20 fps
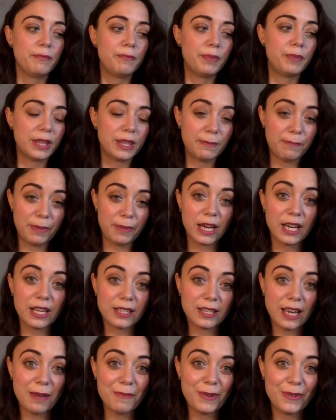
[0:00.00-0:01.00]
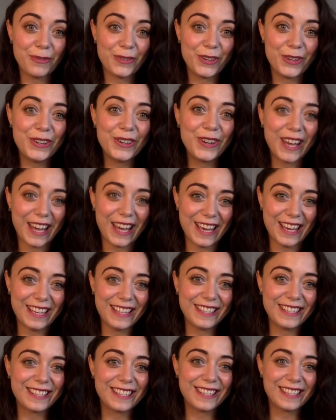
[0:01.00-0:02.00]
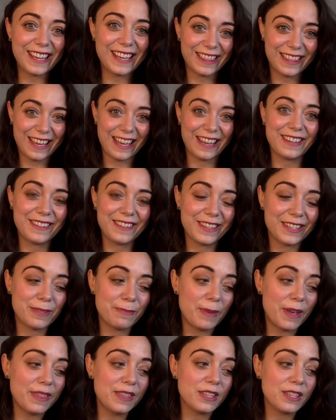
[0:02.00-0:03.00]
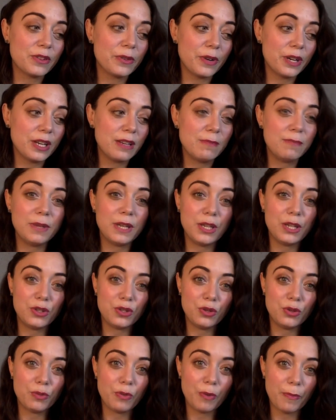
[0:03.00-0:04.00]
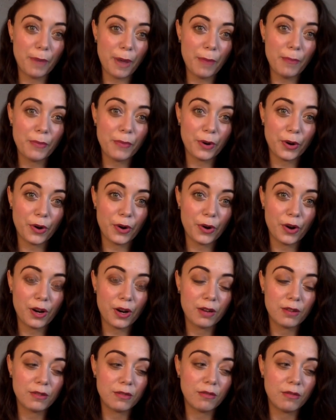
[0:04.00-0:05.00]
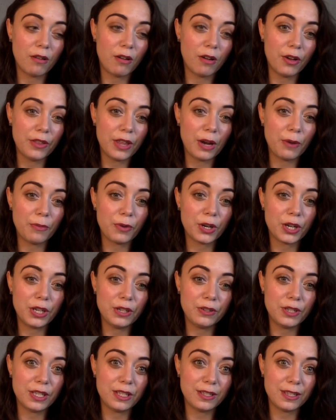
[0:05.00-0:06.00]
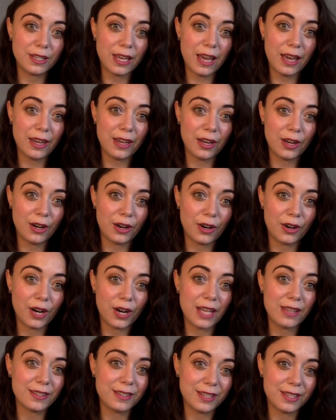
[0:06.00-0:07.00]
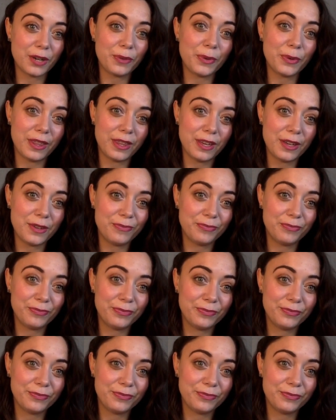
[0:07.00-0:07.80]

But the big assignment for you guys at the end of this month is going to be to remember all that work you did to get here and stick with it.